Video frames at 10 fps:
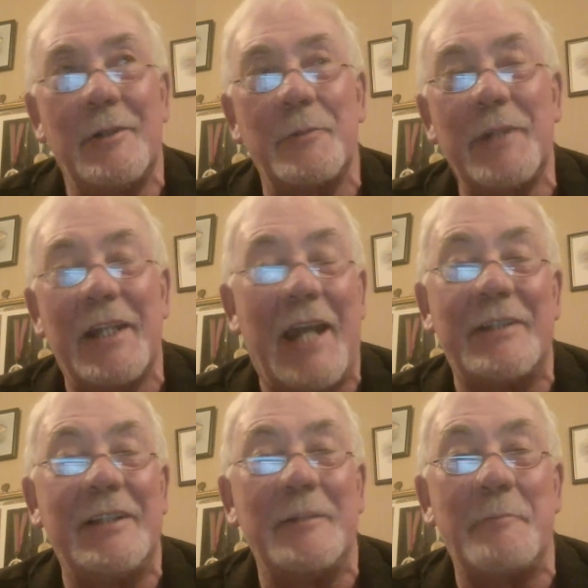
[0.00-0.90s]
We could have
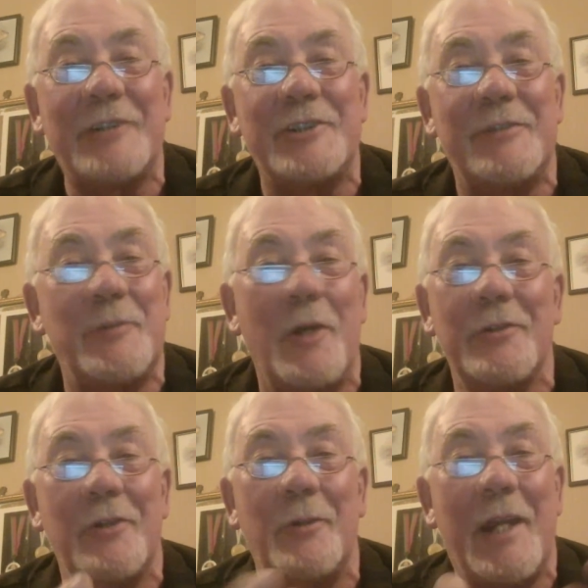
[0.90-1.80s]
a little match if you
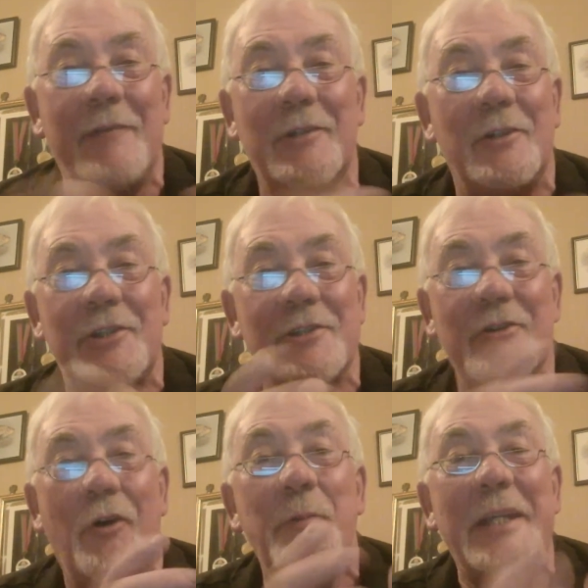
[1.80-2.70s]
want, or whatever, or just
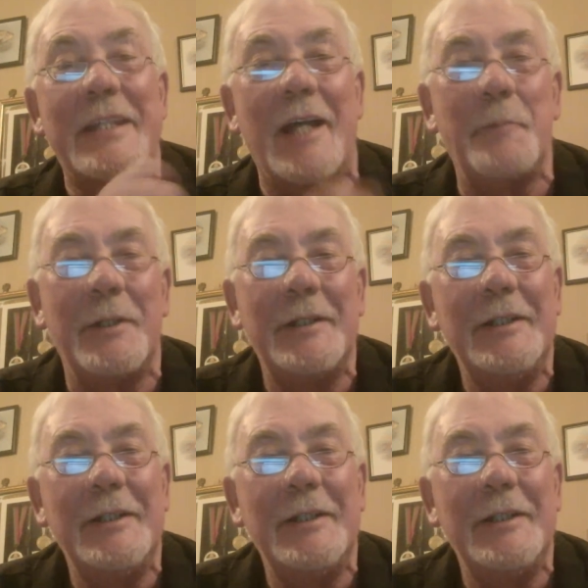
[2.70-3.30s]
all meet up.